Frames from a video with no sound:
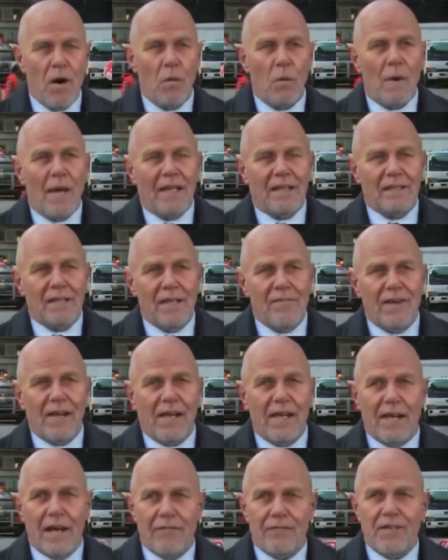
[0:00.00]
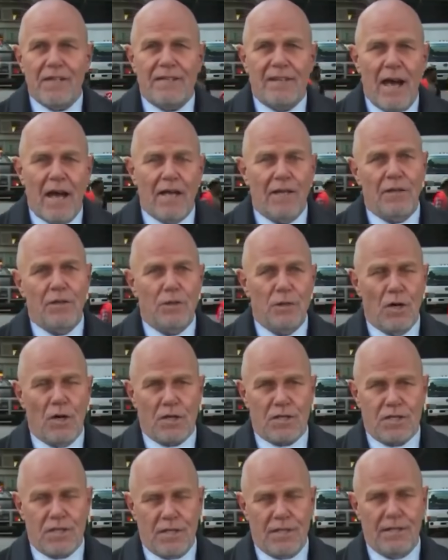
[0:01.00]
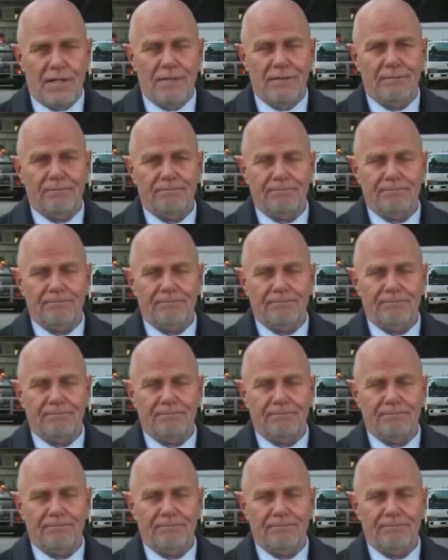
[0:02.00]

We're living it every day in New York City.